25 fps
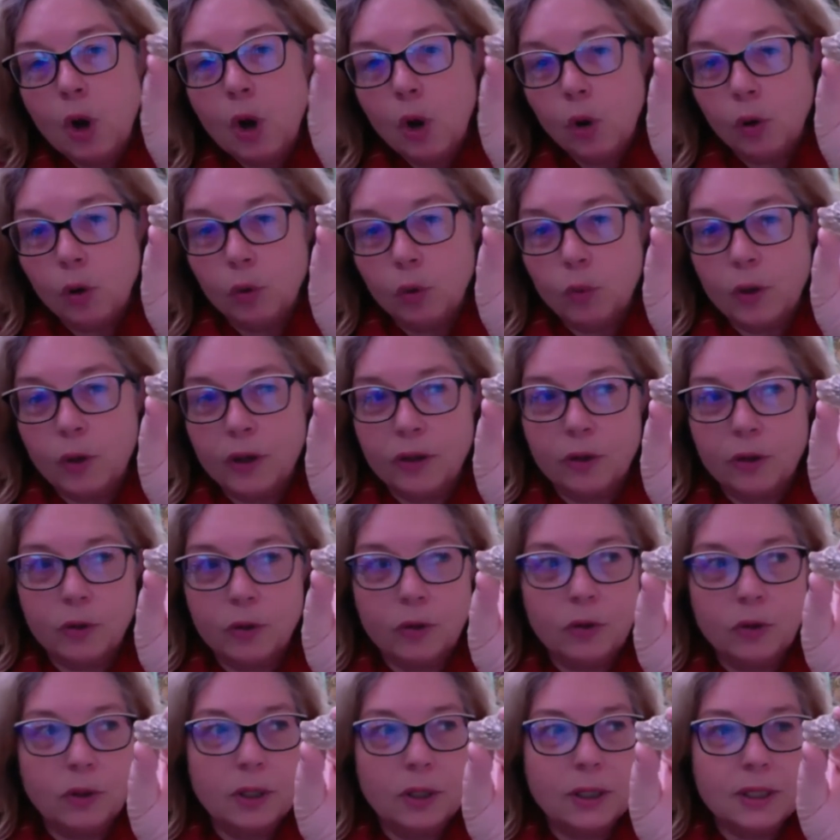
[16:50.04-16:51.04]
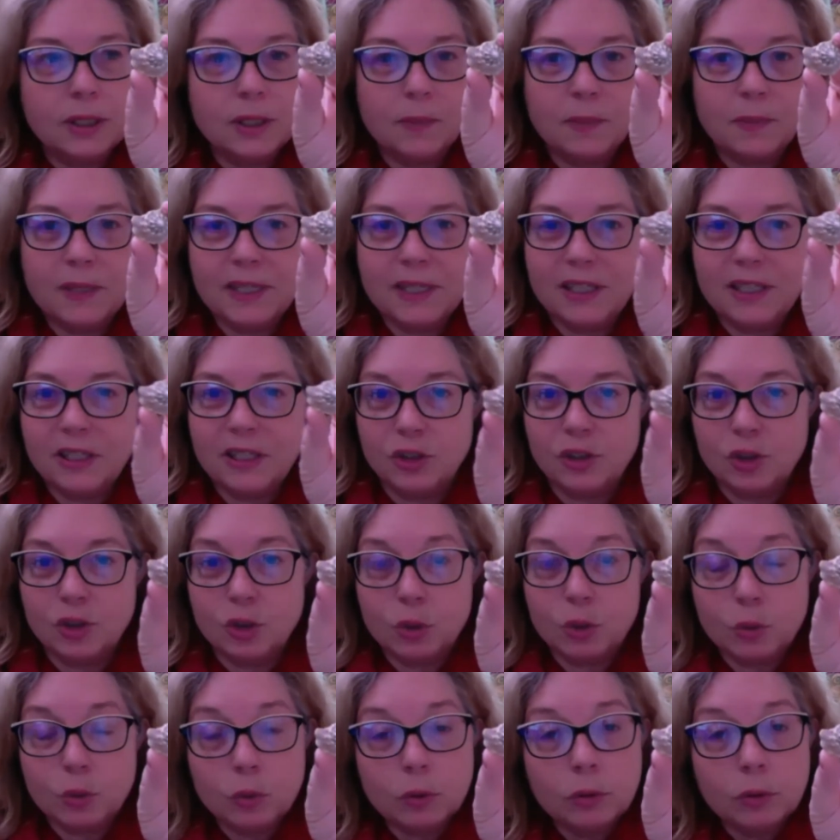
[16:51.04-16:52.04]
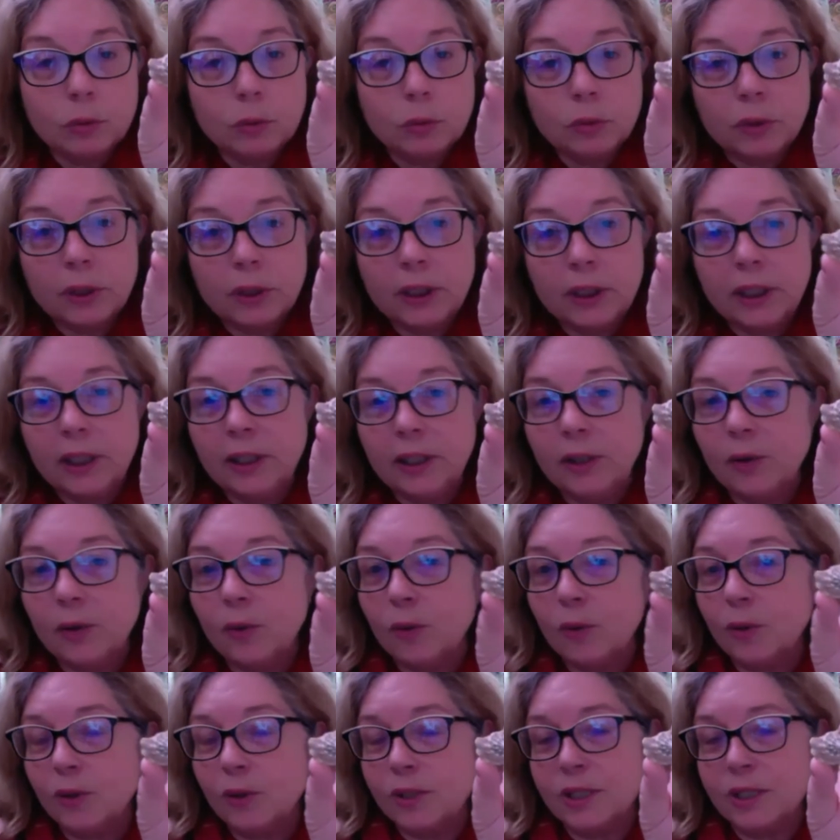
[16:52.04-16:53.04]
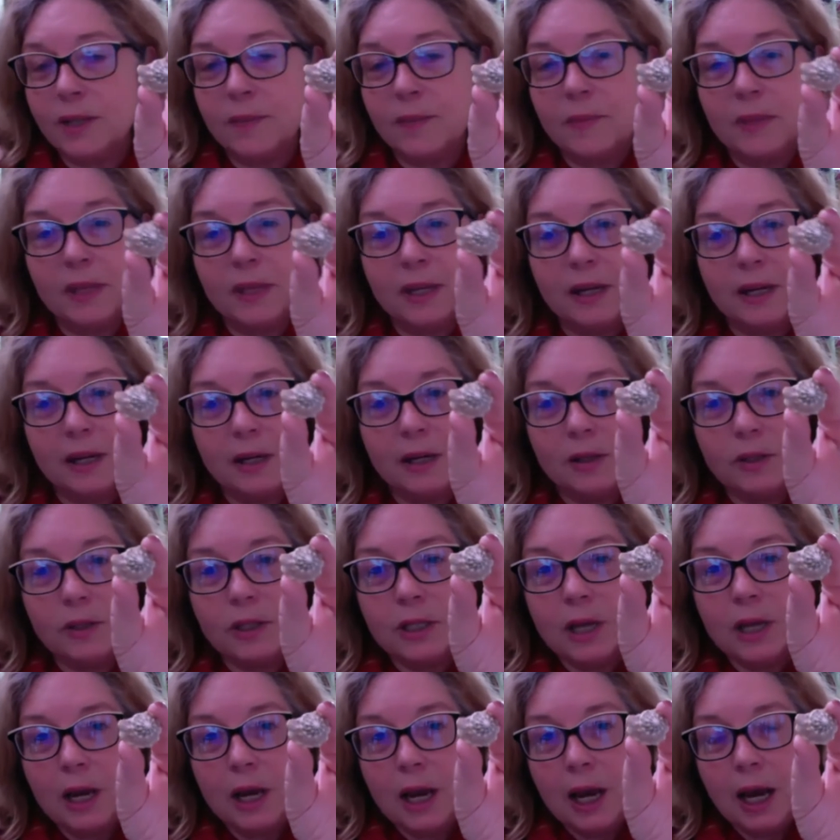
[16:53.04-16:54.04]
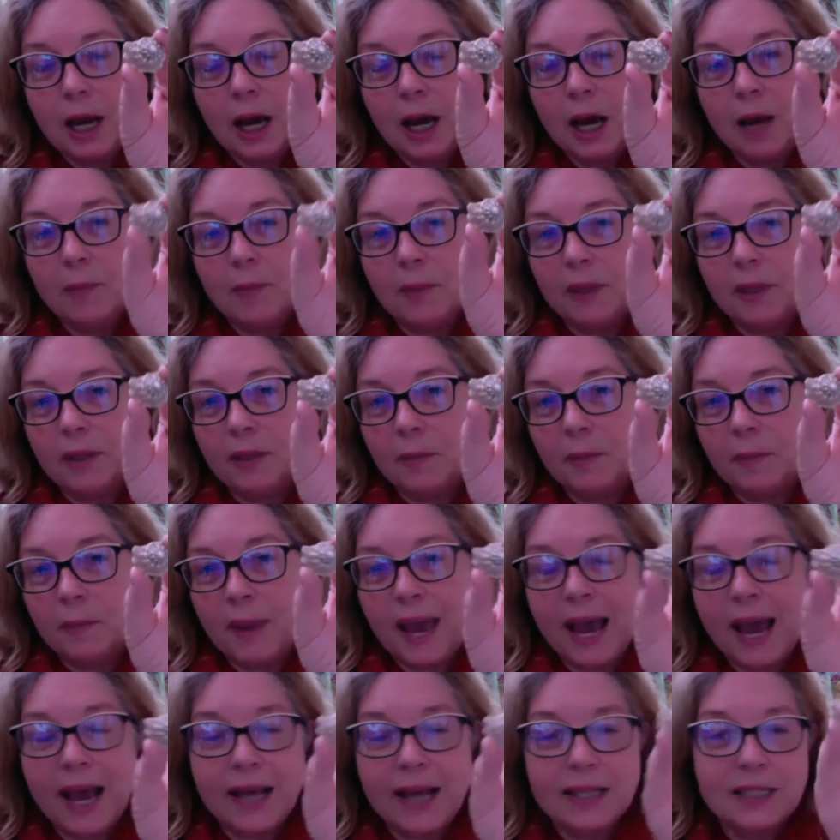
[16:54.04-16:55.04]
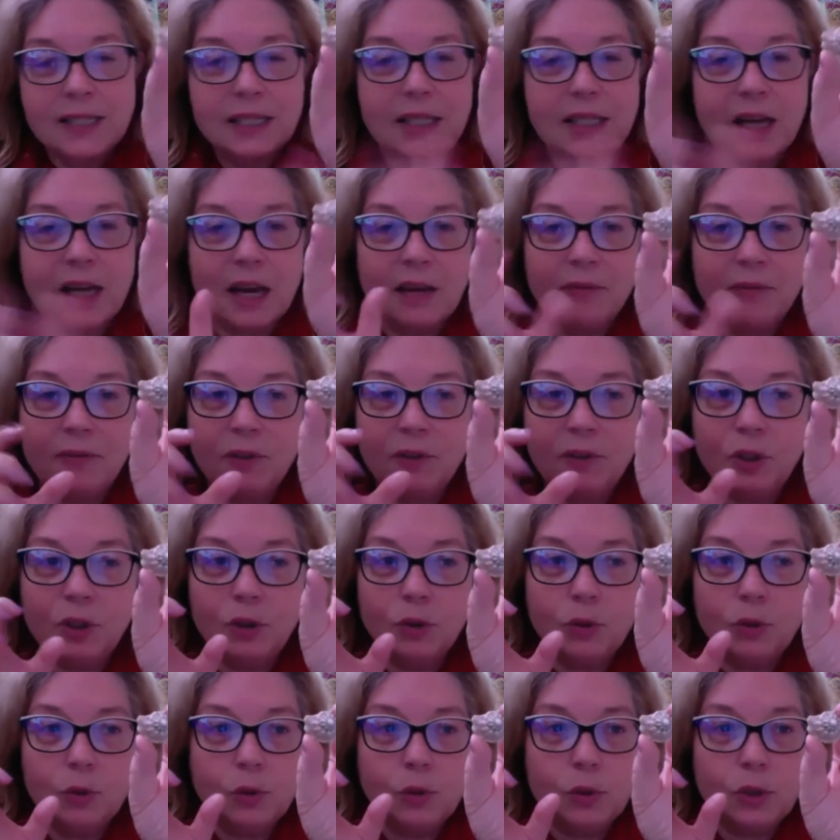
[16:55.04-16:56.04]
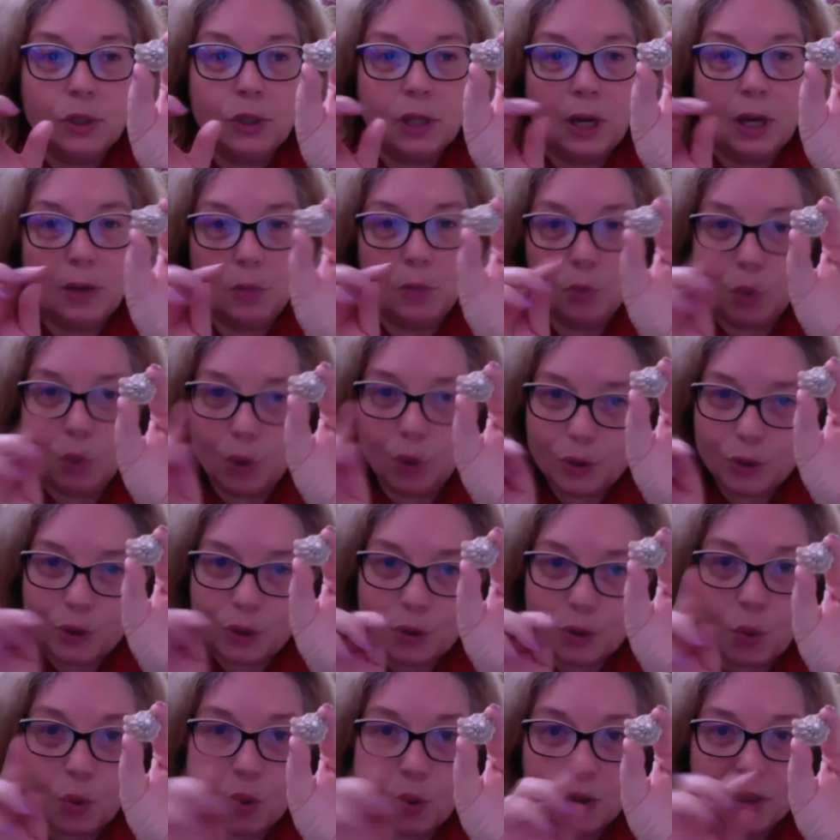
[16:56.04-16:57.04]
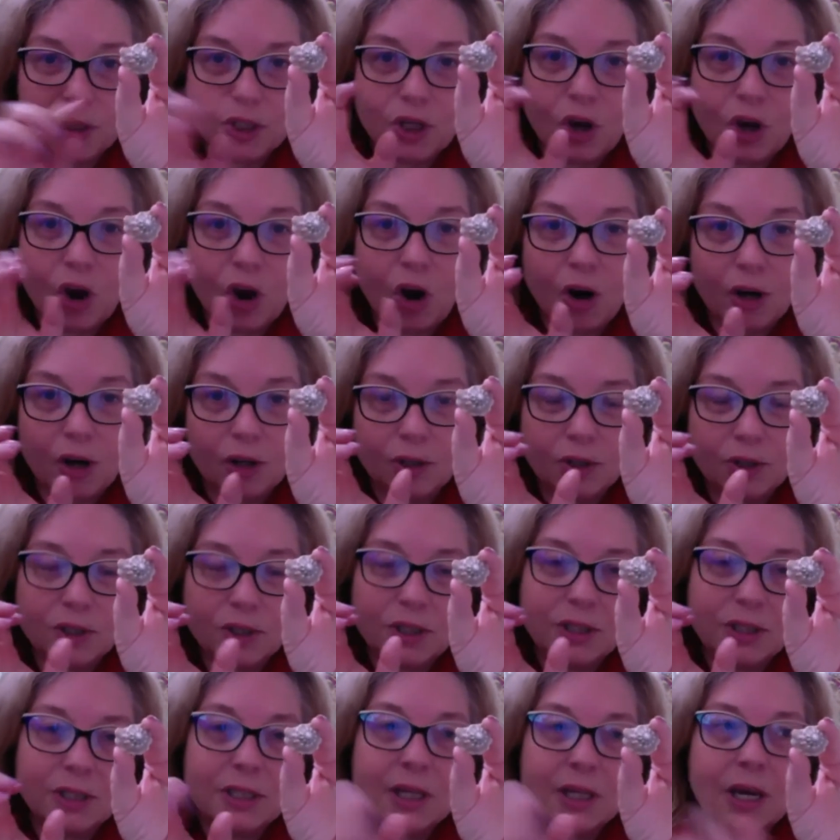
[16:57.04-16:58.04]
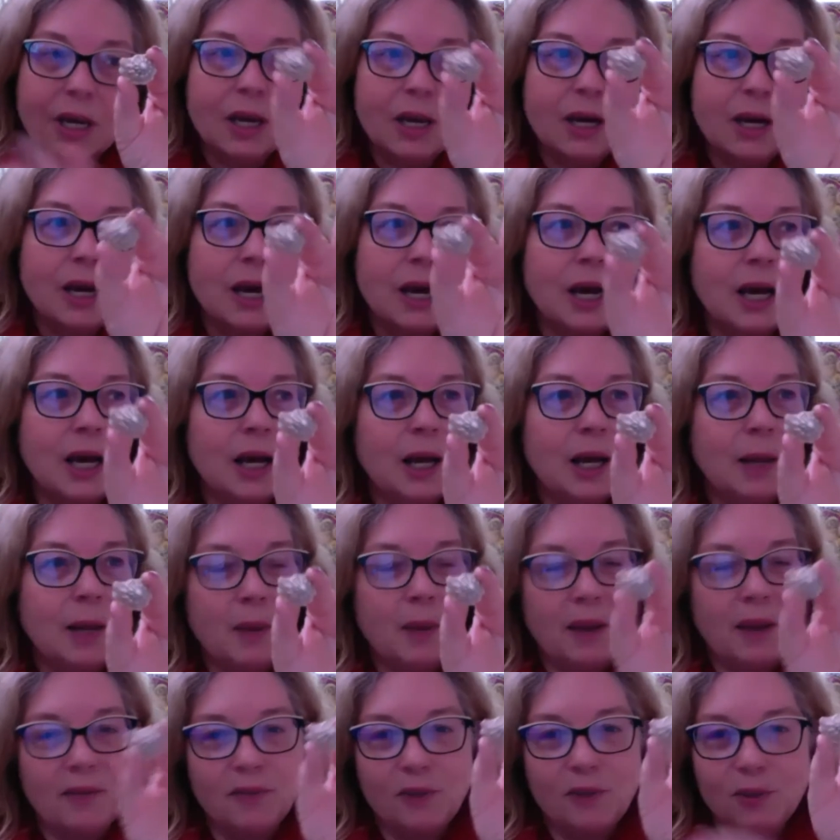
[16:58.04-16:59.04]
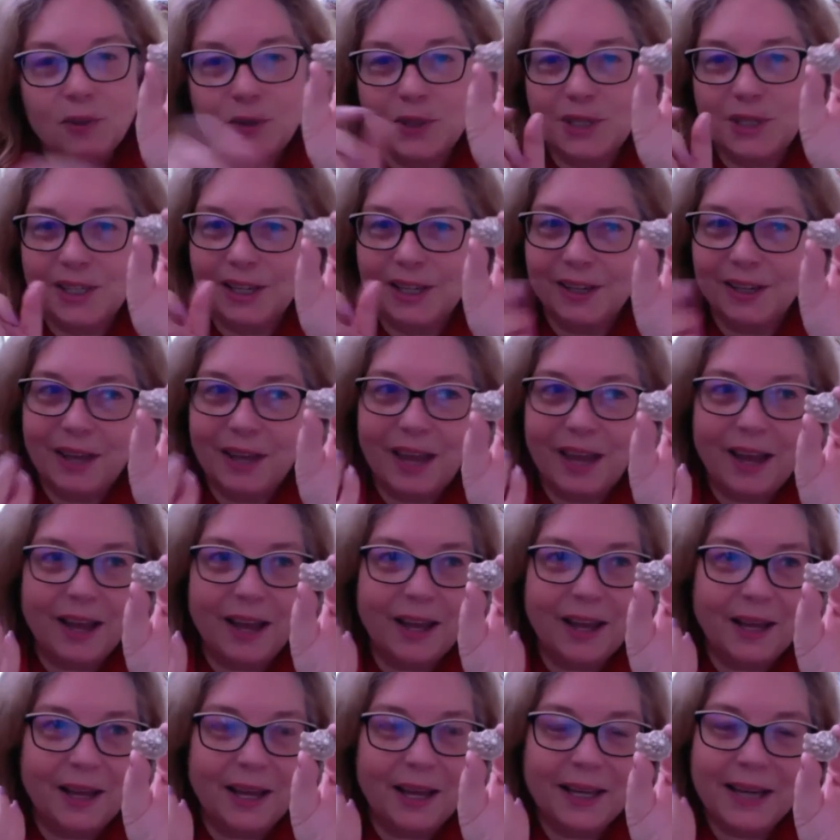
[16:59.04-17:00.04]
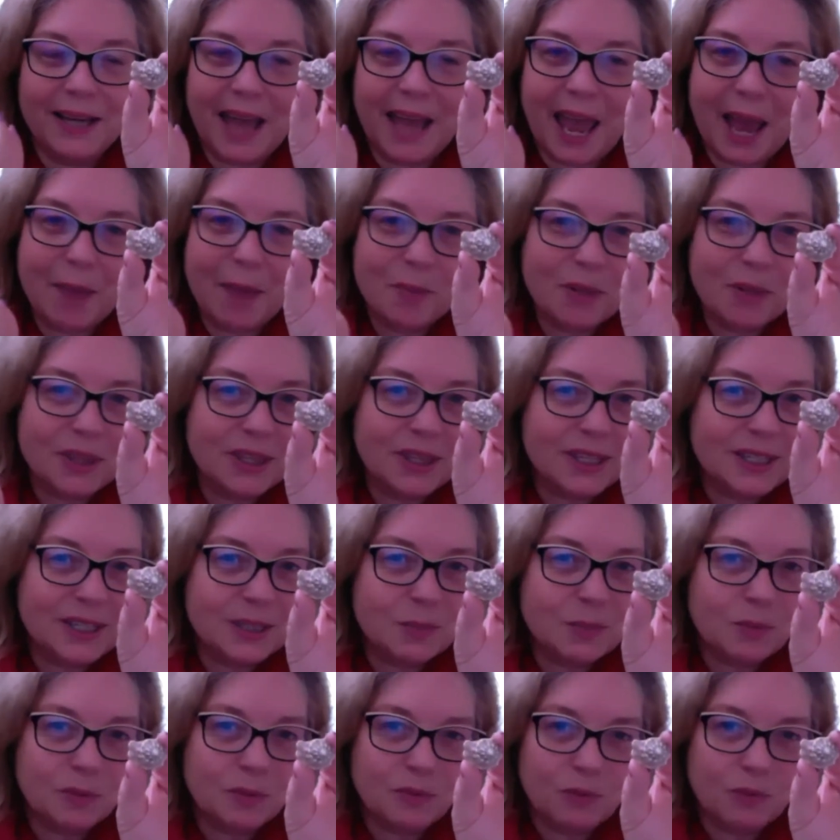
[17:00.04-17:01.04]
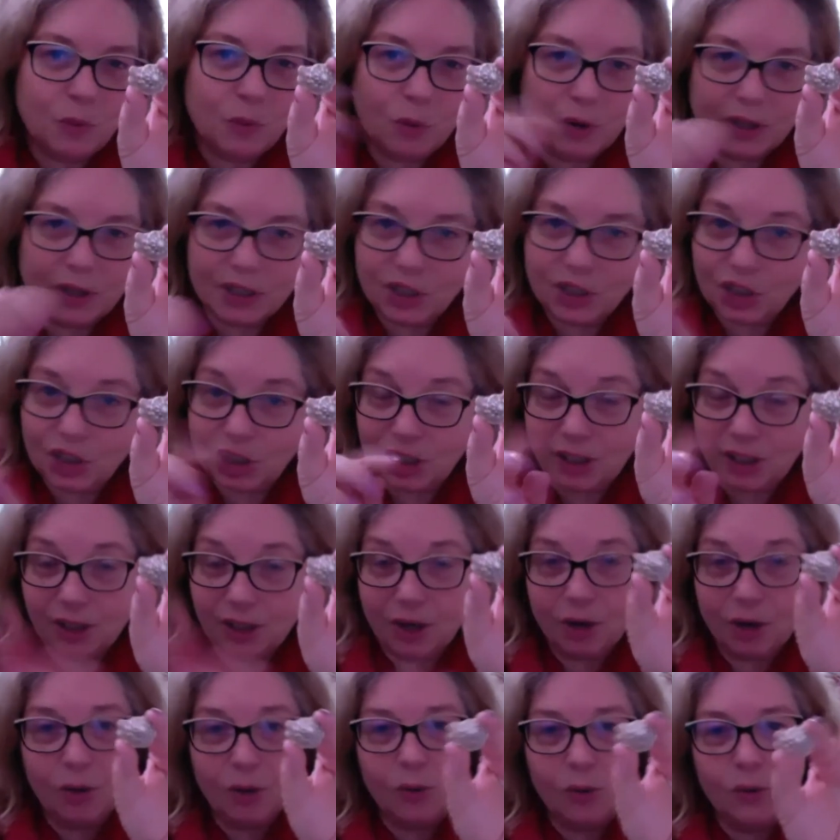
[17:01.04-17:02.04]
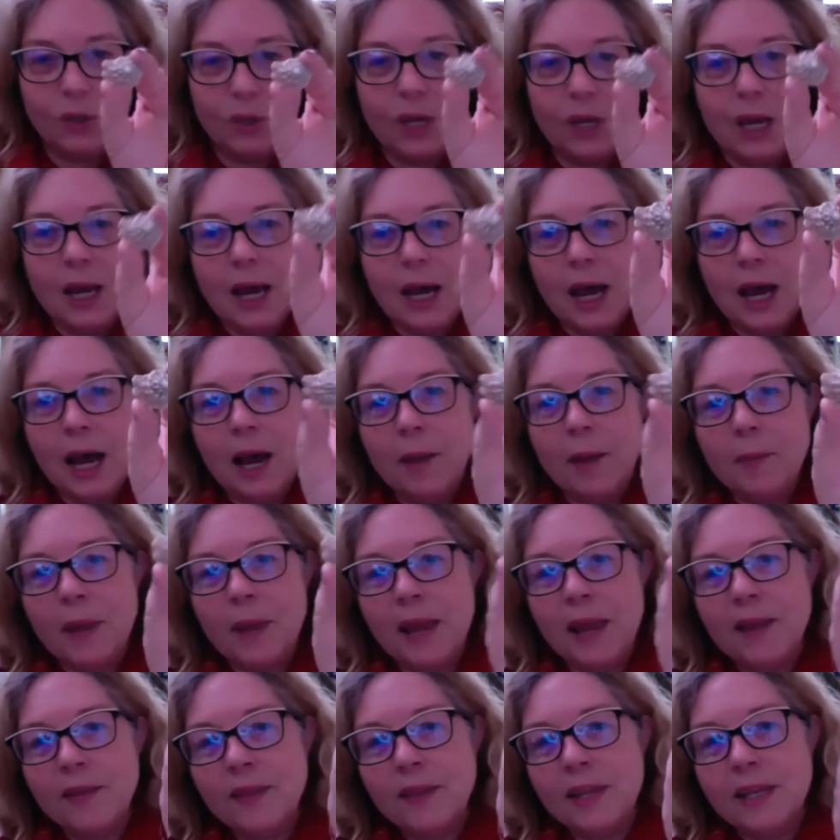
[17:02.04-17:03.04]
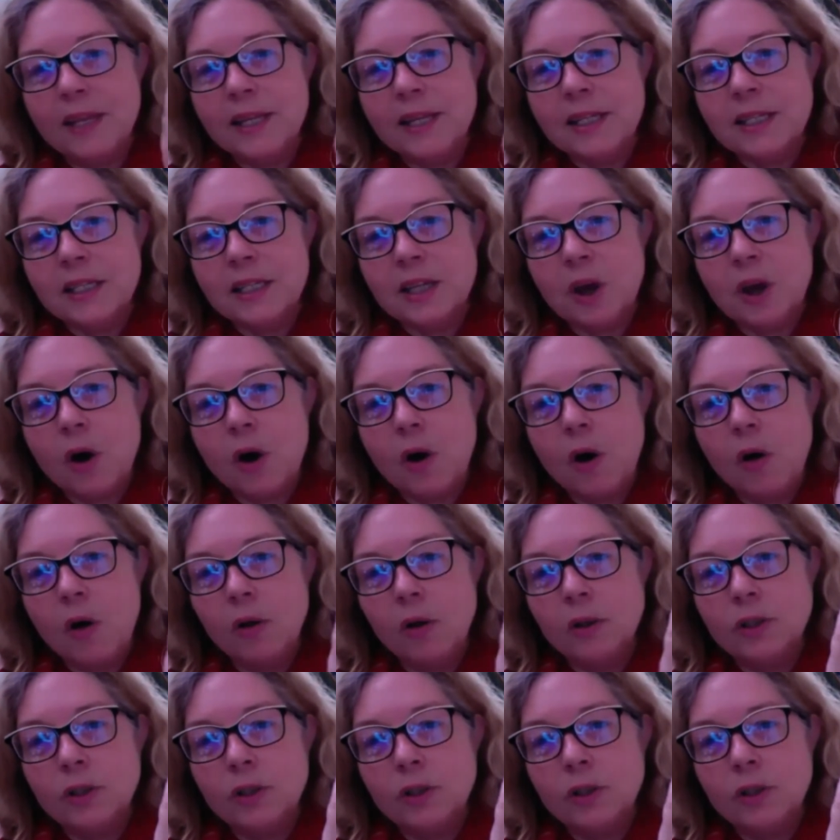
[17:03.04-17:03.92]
or whether it's a piece of jewelry or something else. In the past, I've used rose quartz hearts. I've used an amethyst before, a geode. And this called